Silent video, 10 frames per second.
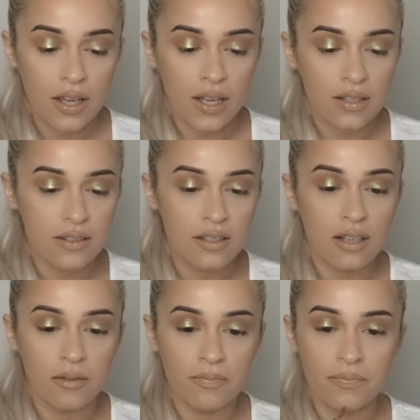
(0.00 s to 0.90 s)
And
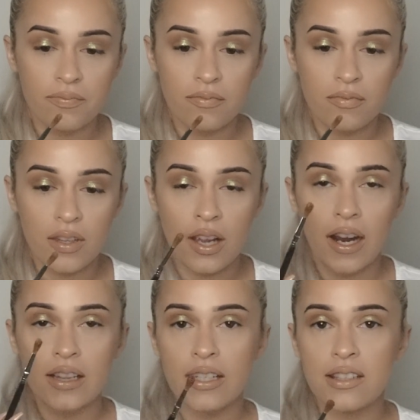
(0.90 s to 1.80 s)

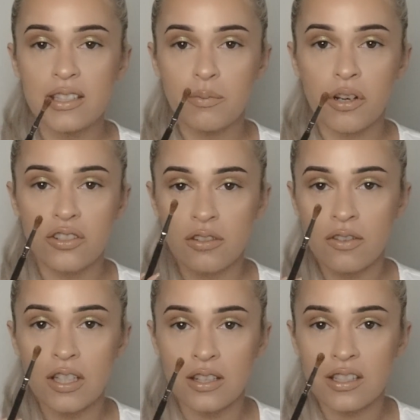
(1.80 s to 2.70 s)
I like this brush. It
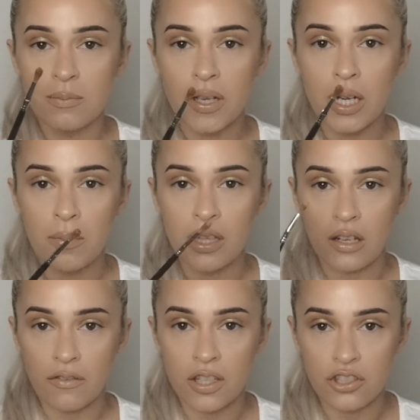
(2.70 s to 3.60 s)
really does pick up a
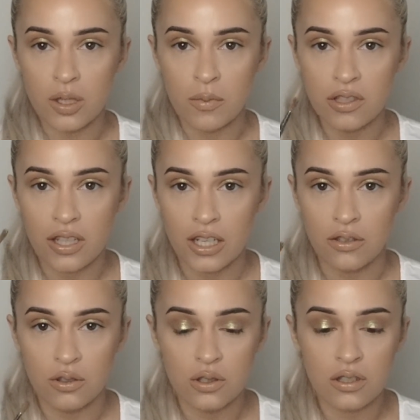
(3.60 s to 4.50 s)
lot of the shimmers that I
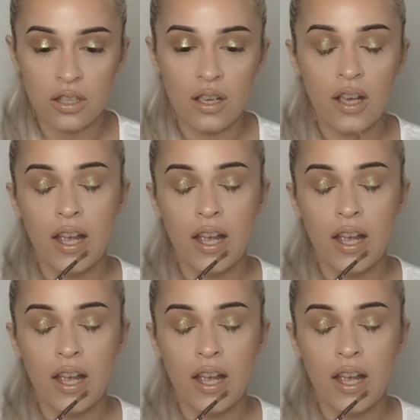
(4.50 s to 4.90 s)
use.